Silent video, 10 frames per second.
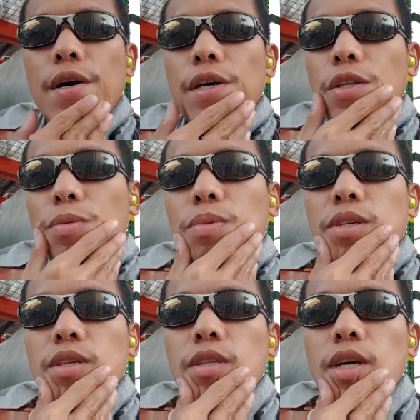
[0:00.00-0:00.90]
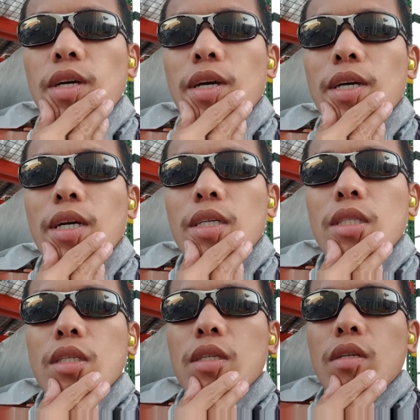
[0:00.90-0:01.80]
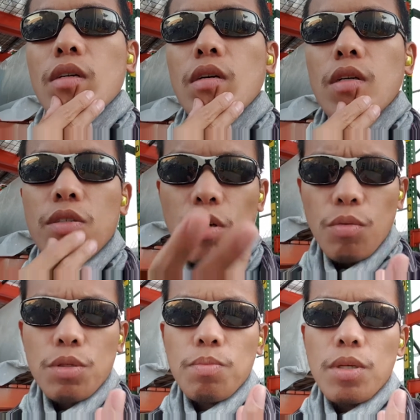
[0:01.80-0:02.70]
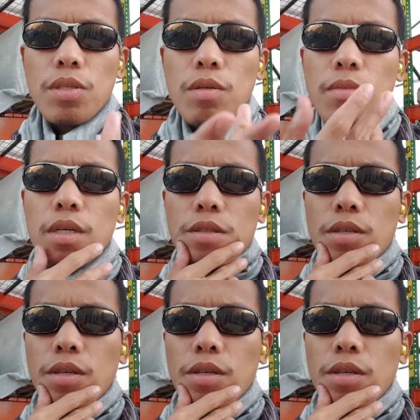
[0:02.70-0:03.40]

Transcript: another busy day i guess it's always busy man